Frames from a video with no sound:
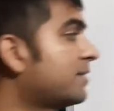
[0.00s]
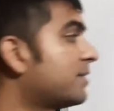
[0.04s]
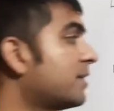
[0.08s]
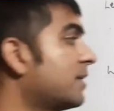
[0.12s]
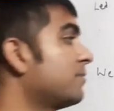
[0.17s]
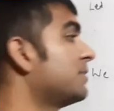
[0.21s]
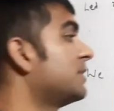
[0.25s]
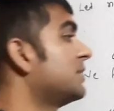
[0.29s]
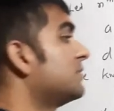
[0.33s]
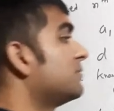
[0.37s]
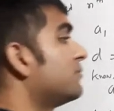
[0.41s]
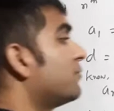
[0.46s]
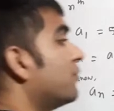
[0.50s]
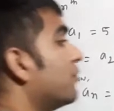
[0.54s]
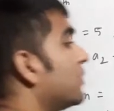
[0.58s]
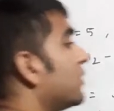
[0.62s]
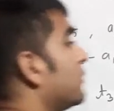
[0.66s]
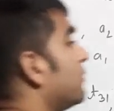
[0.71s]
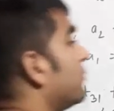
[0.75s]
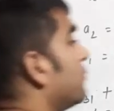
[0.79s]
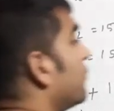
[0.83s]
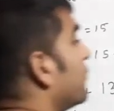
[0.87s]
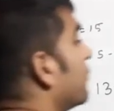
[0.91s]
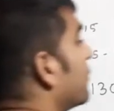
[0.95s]
term is
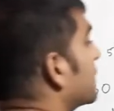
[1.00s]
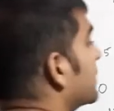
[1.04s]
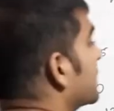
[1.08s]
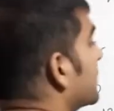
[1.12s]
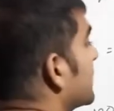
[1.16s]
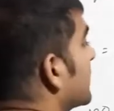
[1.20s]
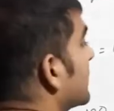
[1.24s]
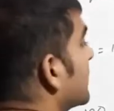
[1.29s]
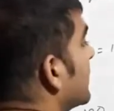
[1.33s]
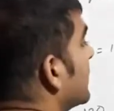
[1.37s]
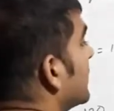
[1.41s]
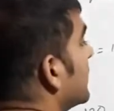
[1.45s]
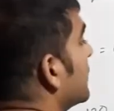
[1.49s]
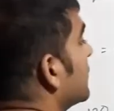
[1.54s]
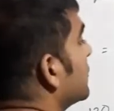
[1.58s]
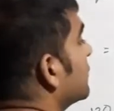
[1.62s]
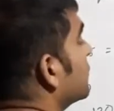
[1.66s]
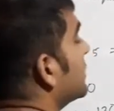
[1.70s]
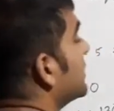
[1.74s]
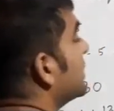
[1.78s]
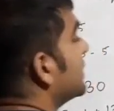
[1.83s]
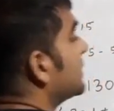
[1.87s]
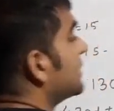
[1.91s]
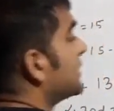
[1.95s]
44. So
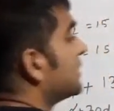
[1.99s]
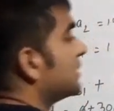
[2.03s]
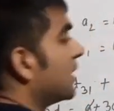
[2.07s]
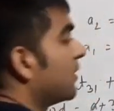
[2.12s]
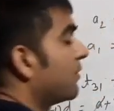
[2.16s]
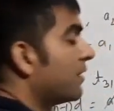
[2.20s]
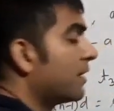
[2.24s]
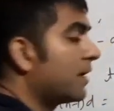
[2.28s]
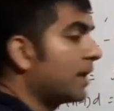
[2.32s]
this is our